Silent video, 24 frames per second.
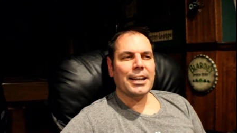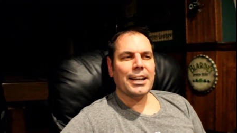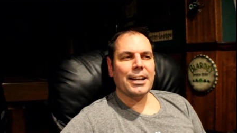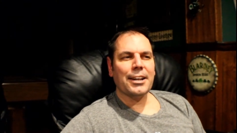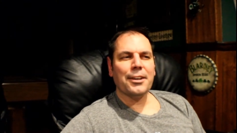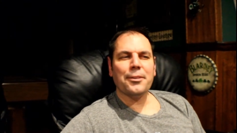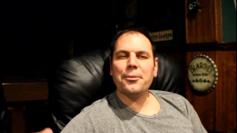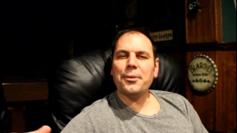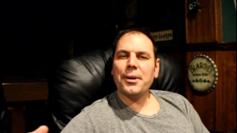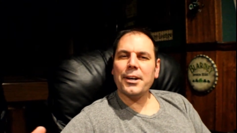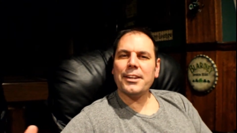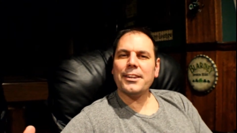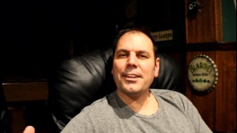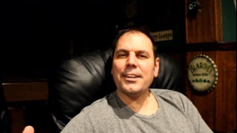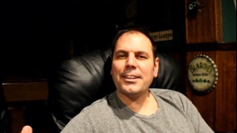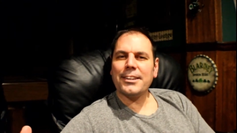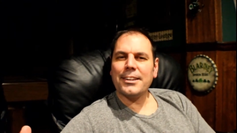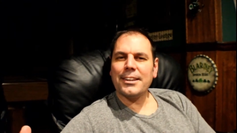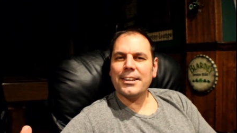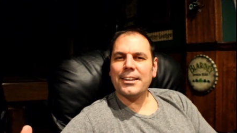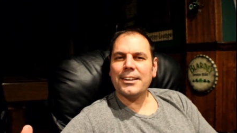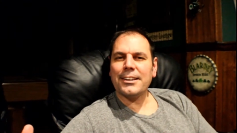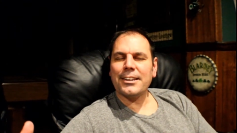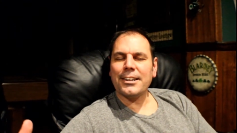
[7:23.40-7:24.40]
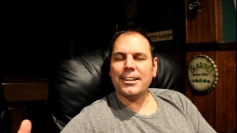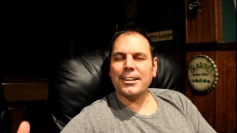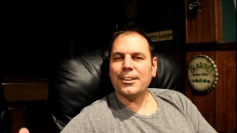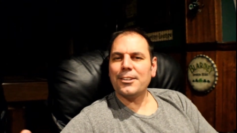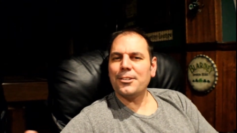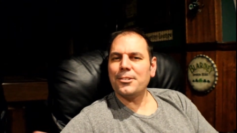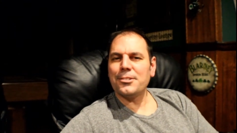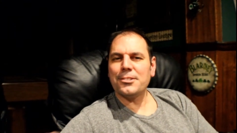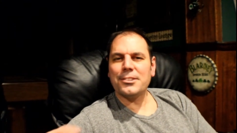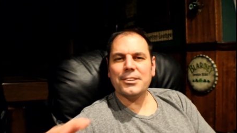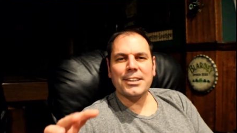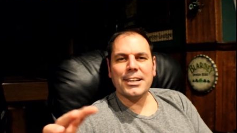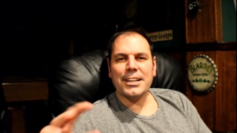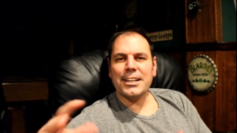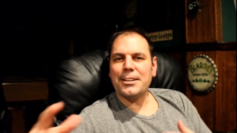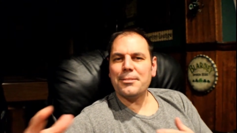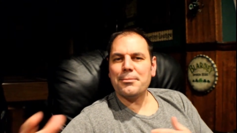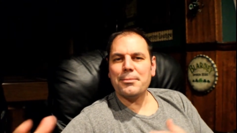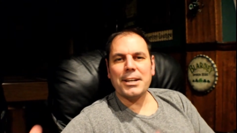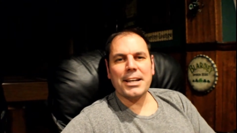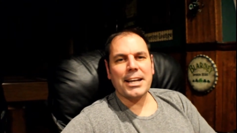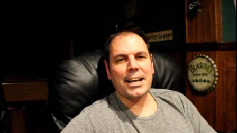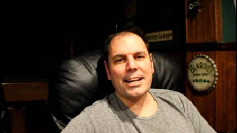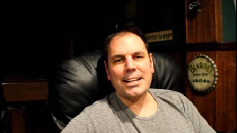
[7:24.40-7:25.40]
And the way that the, the clues, they
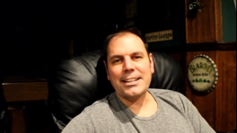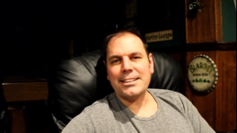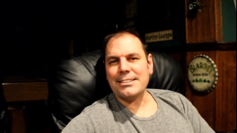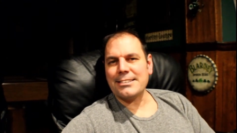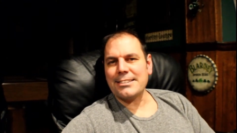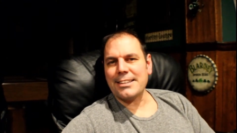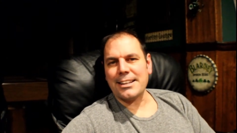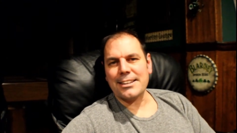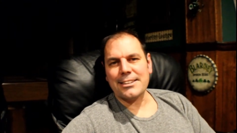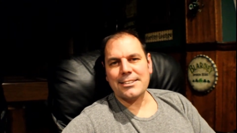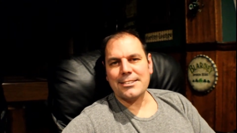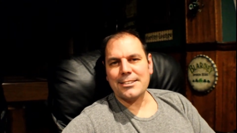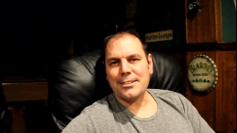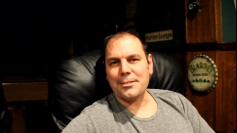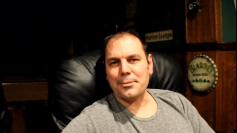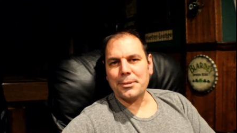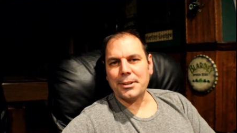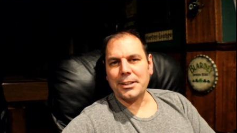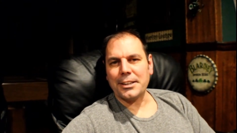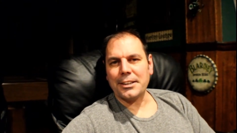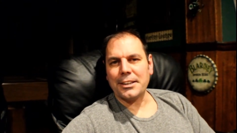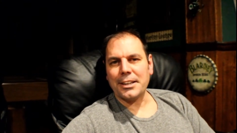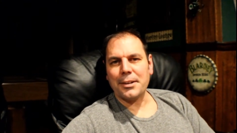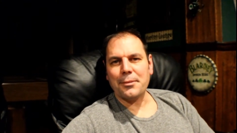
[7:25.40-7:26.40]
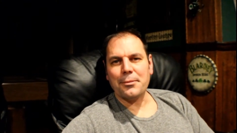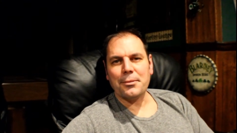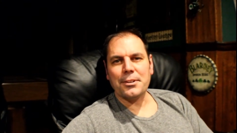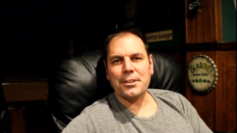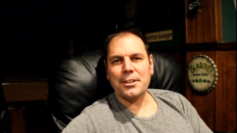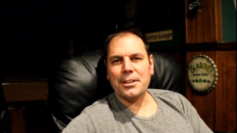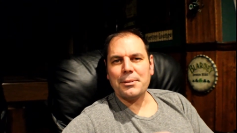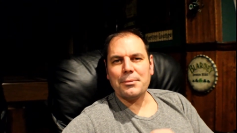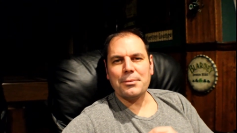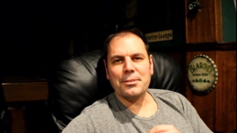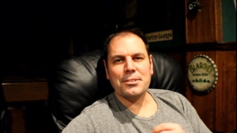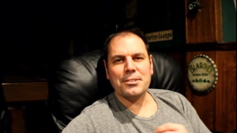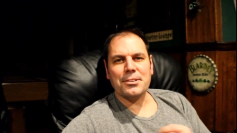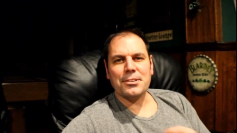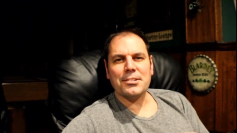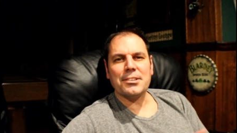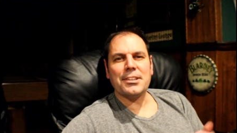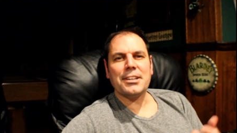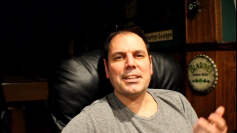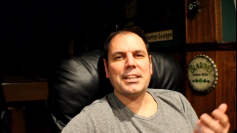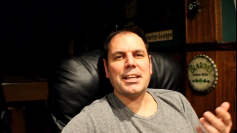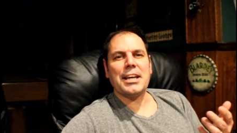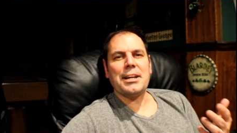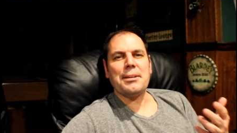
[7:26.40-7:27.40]
didn't make any sense to me. They would, it was
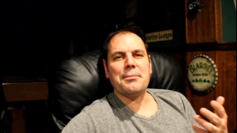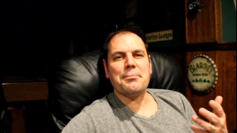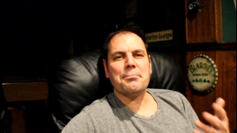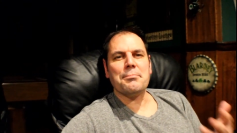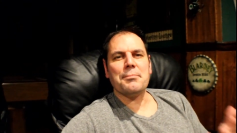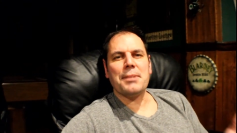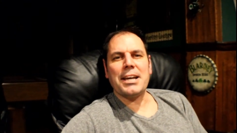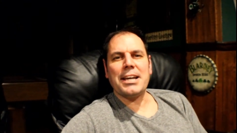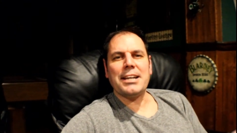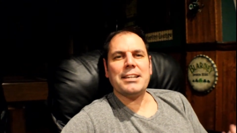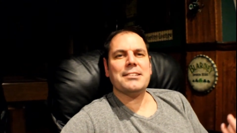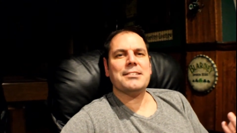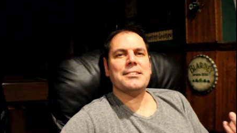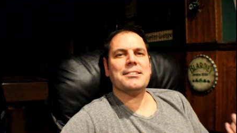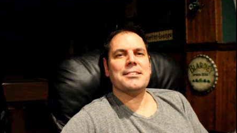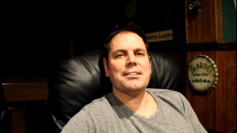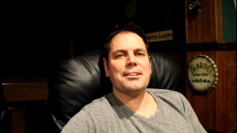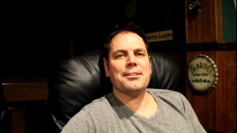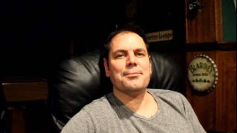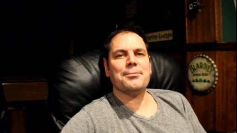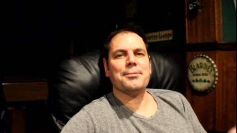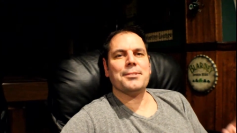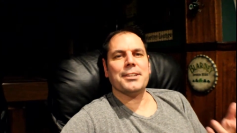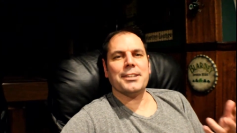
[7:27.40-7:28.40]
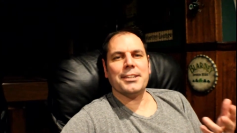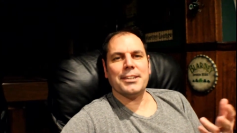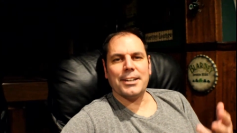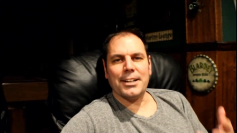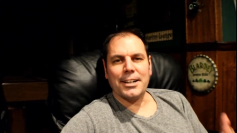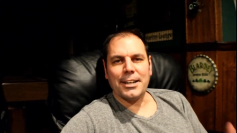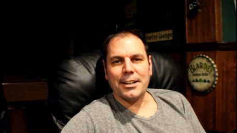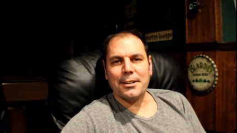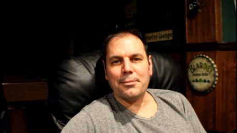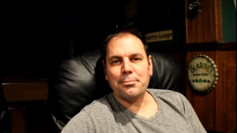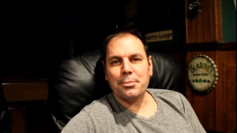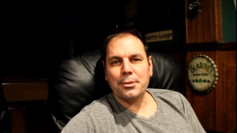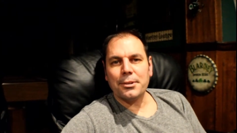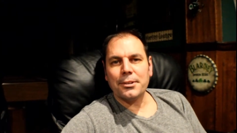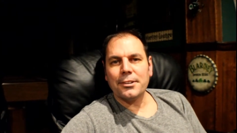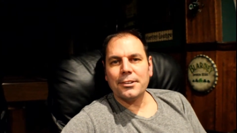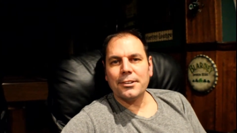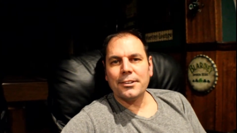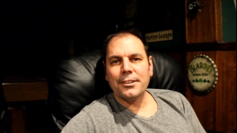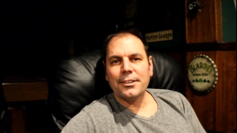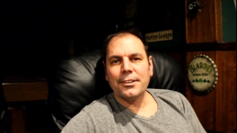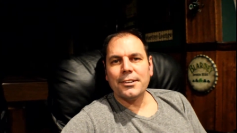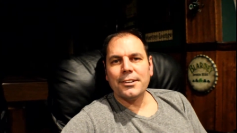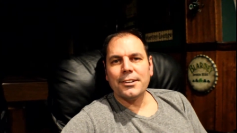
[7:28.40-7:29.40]
just like they'd make something up
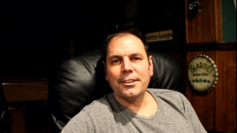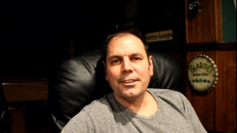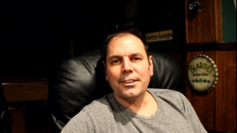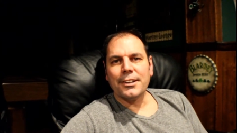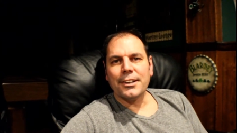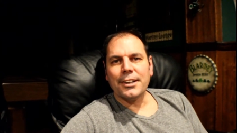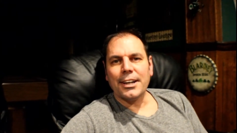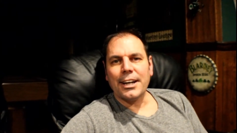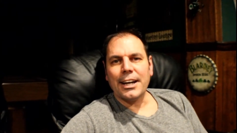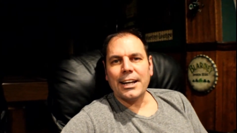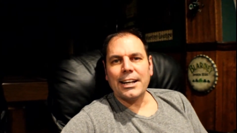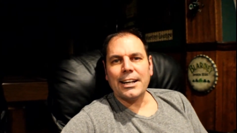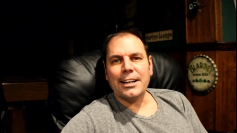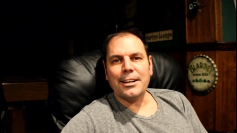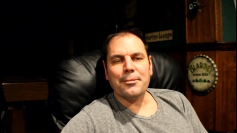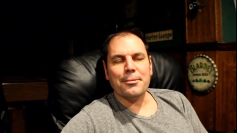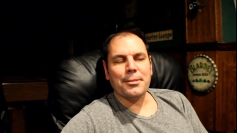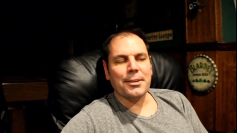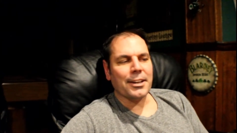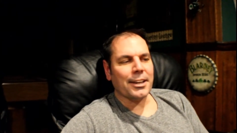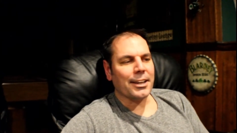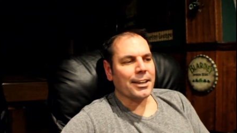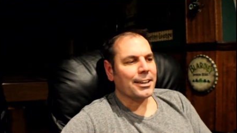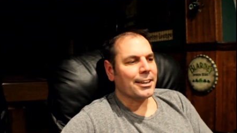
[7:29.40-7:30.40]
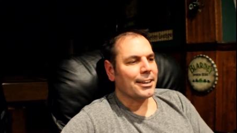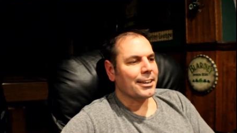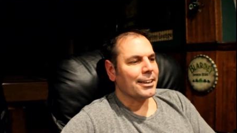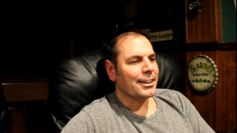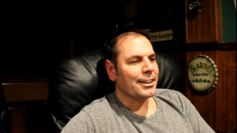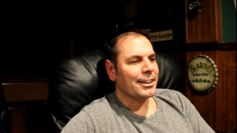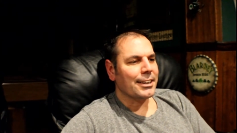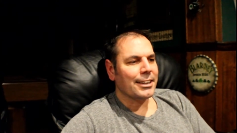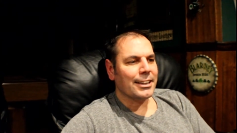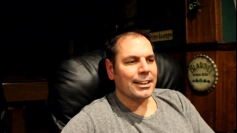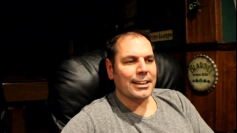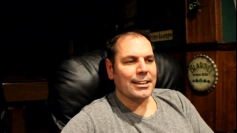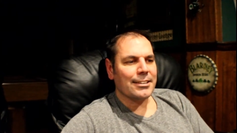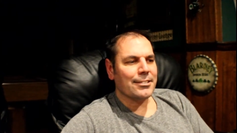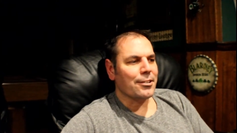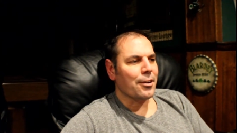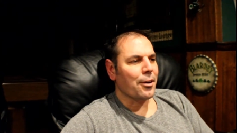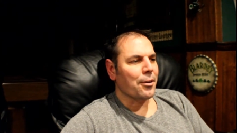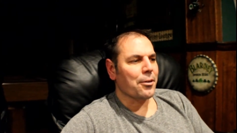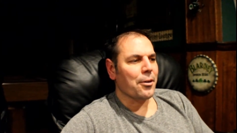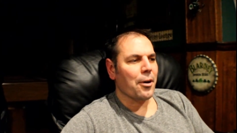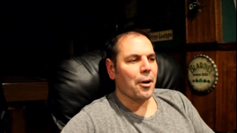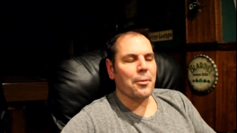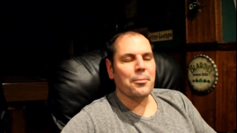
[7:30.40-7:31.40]
and then be like, let's
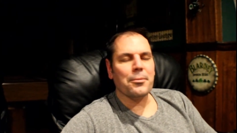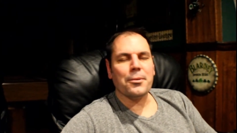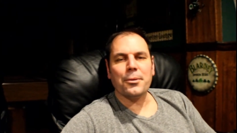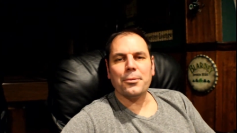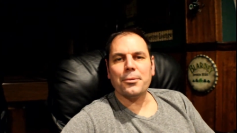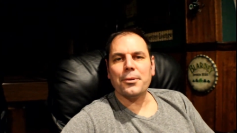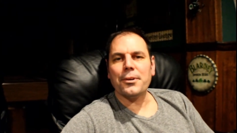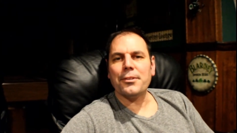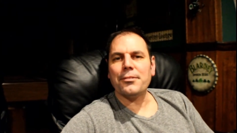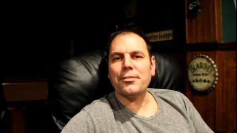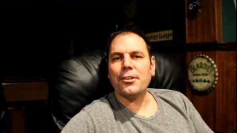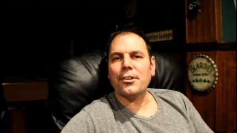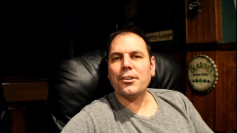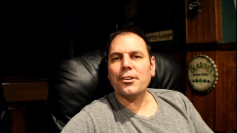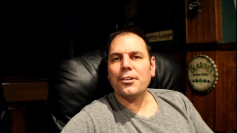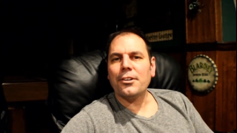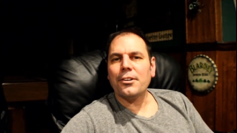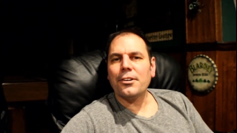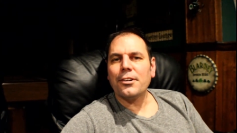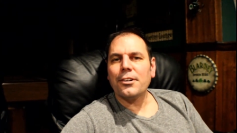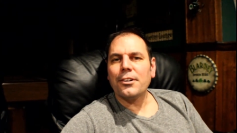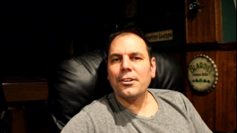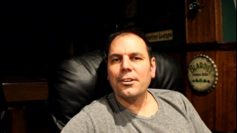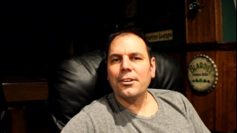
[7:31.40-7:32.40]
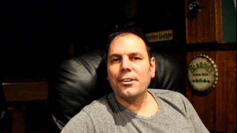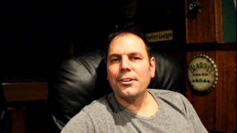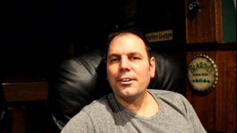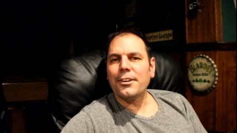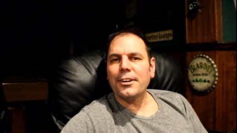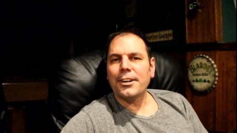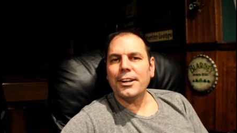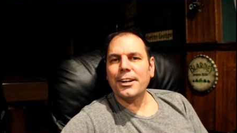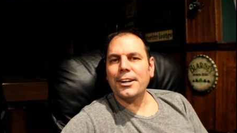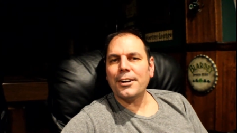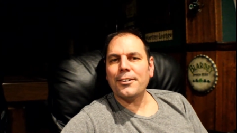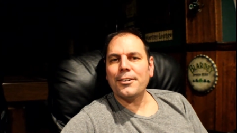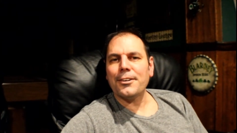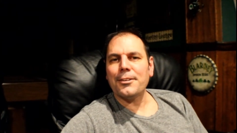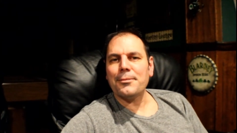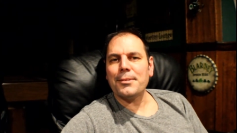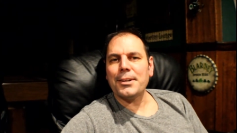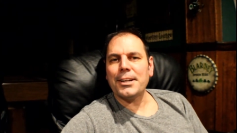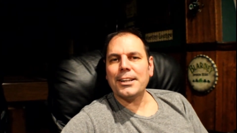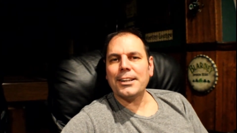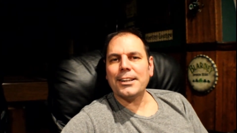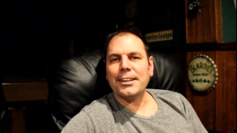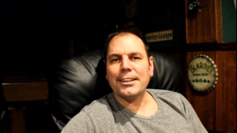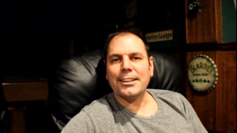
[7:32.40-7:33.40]
go comb the river. You know what I mean?